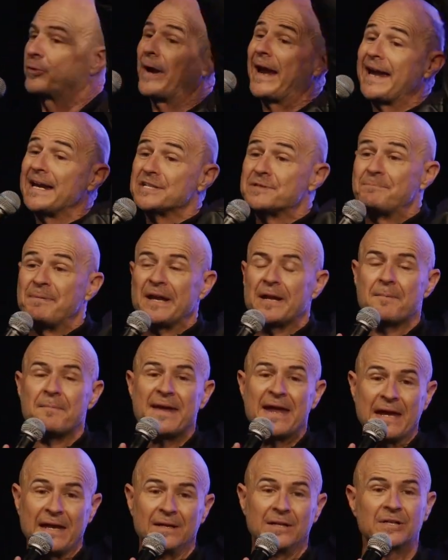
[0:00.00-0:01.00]
praise be to
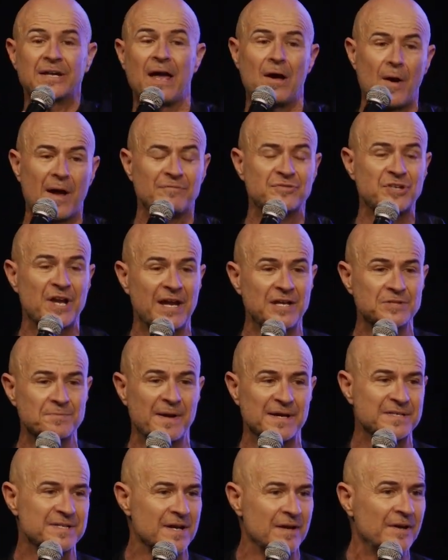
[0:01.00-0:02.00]
me, look how I've changed
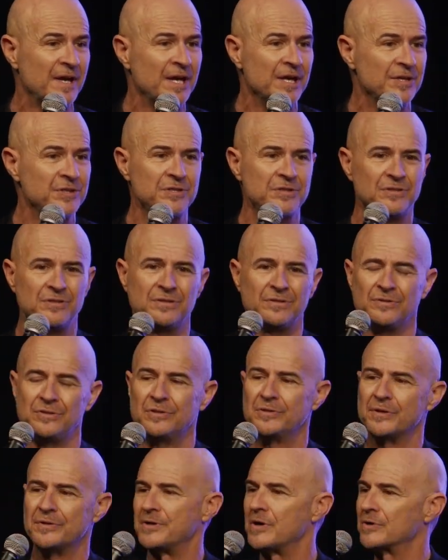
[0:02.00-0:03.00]
myself,
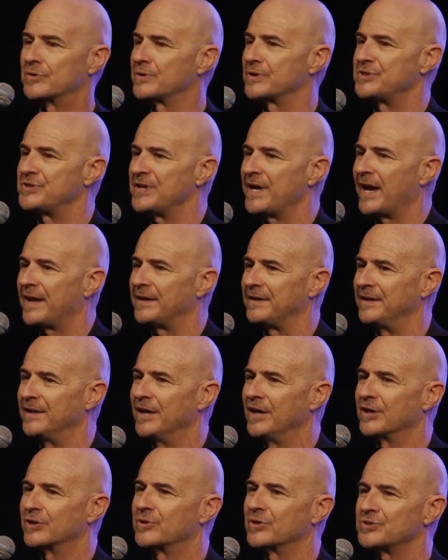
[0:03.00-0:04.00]
you don't know Christianity.
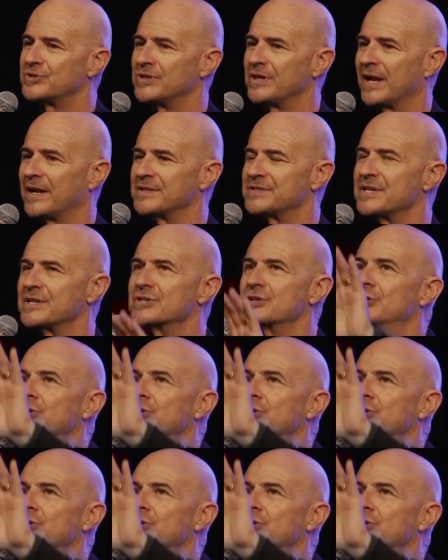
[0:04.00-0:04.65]
Christianity says,